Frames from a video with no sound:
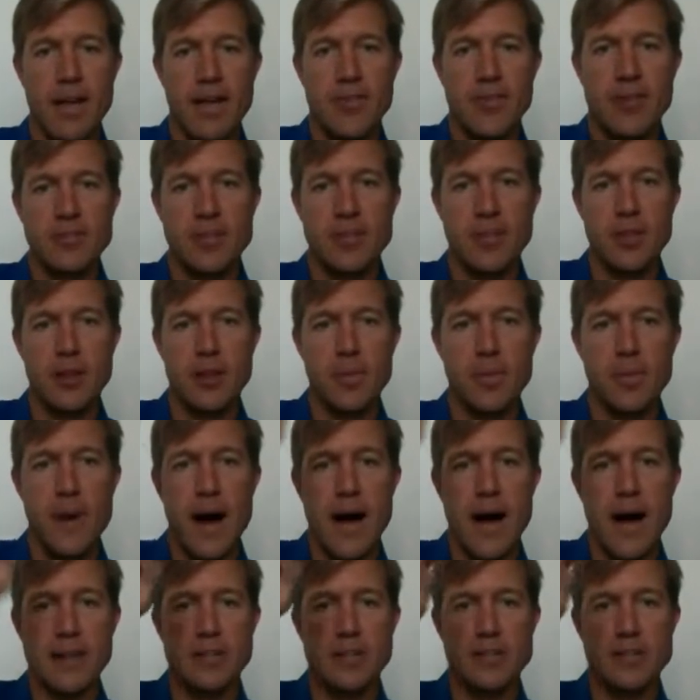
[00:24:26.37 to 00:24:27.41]
There's a little
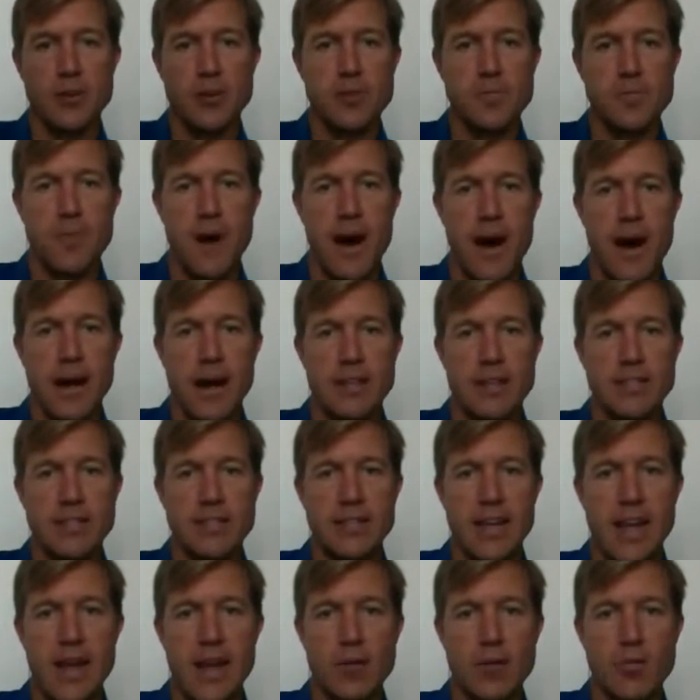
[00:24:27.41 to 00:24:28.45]
box, a search
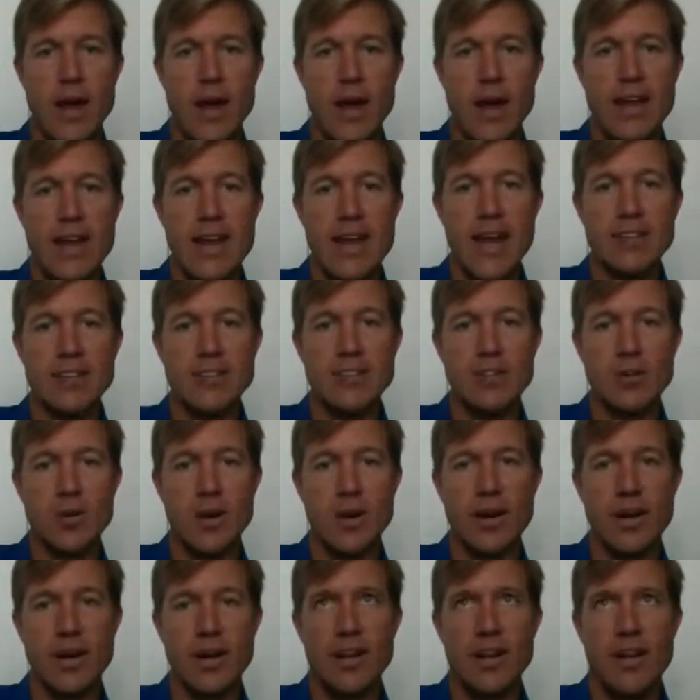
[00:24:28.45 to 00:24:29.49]
box, and right next to
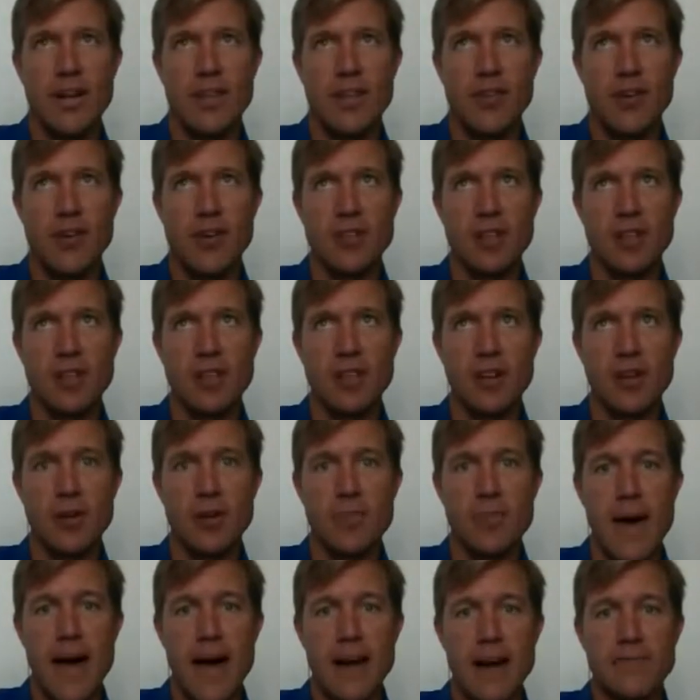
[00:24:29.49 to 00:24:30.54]
it, there's a little
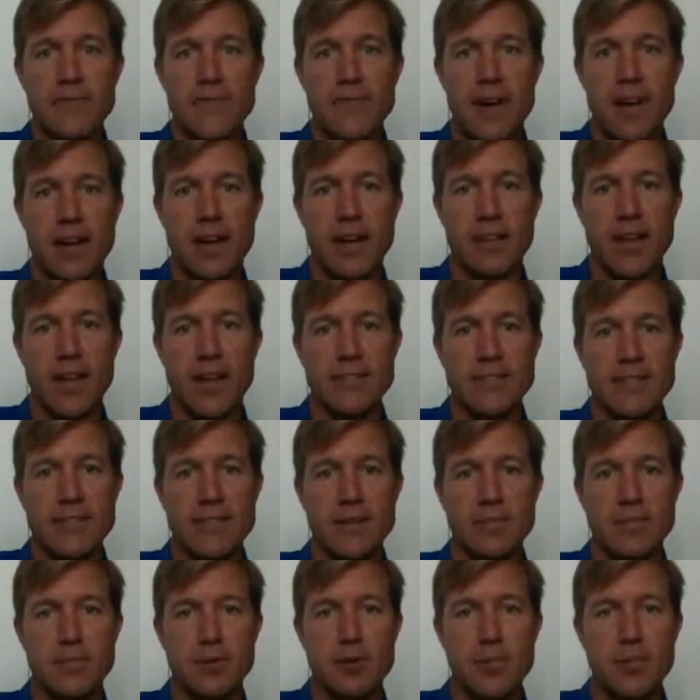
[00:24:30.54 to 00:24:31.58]
magnifying glass
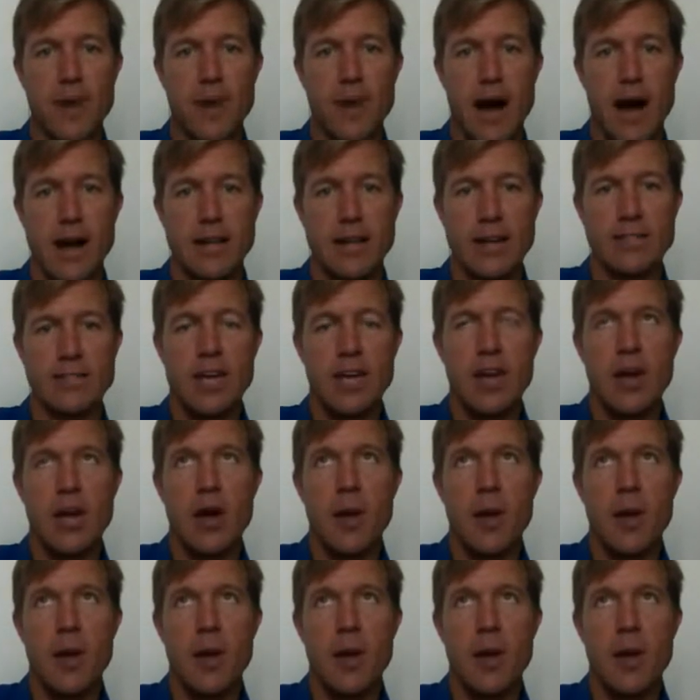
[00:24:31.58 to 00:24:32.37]
in a blue box.